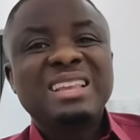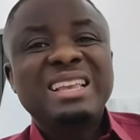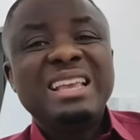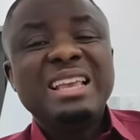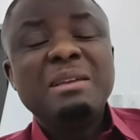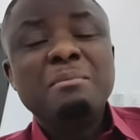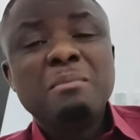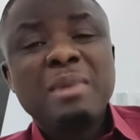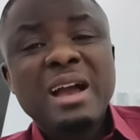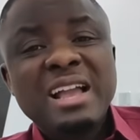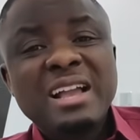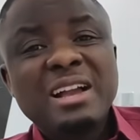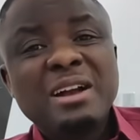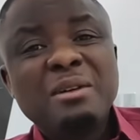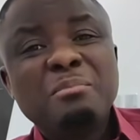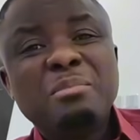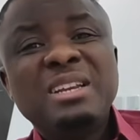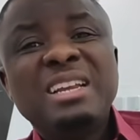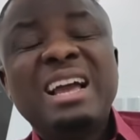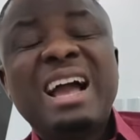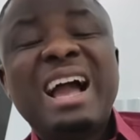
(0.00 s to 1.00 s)
In my
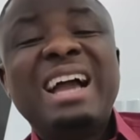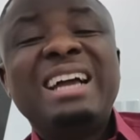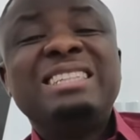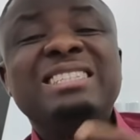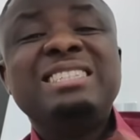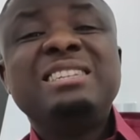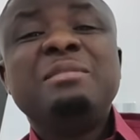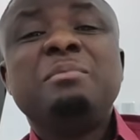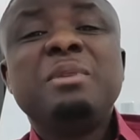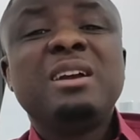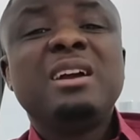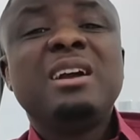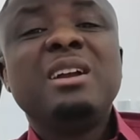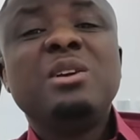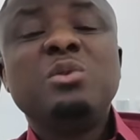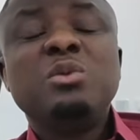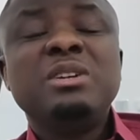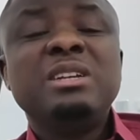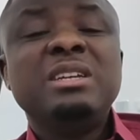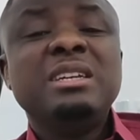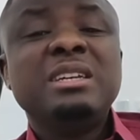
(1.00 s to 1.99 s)
company, I typically
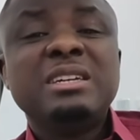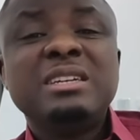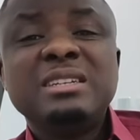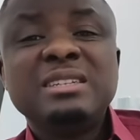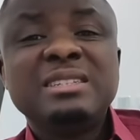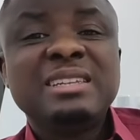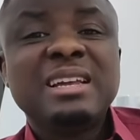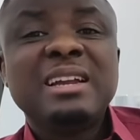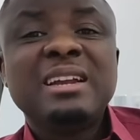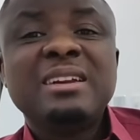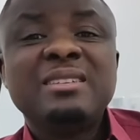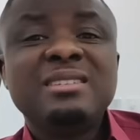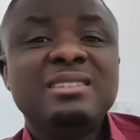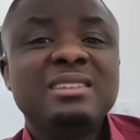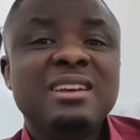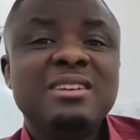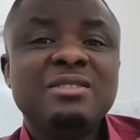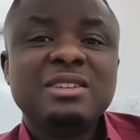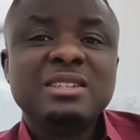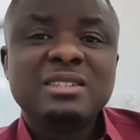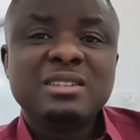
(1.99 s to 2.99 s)
would increase salaries
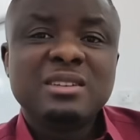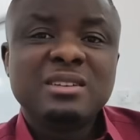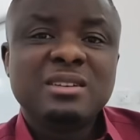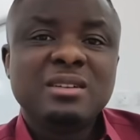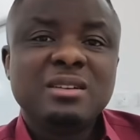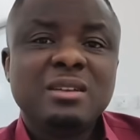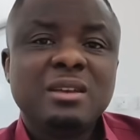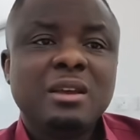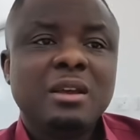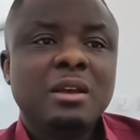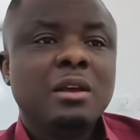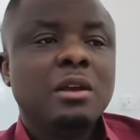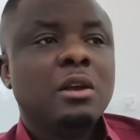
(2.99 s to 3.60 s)
every single year.